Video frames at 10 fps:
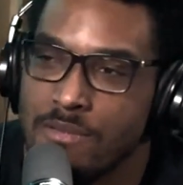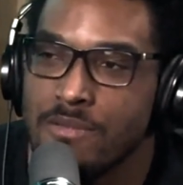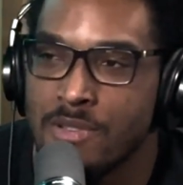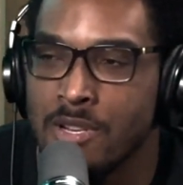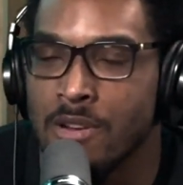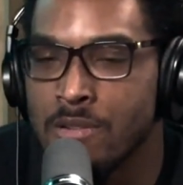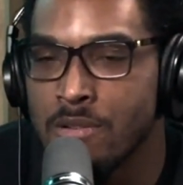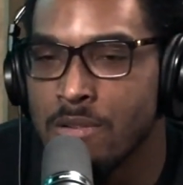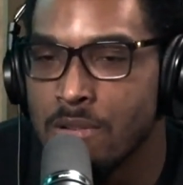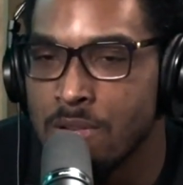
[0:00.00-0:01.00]
you know,
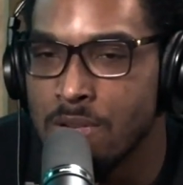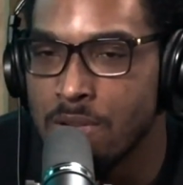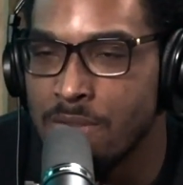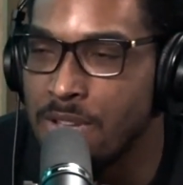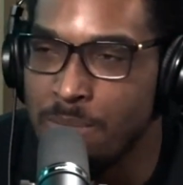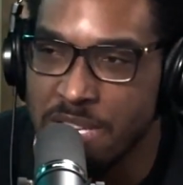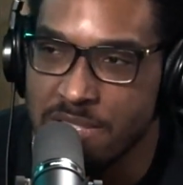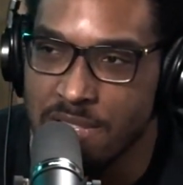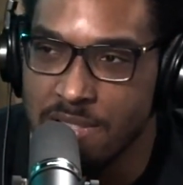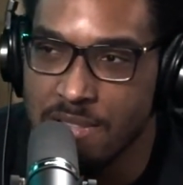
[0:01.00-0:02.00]
if that makes sense.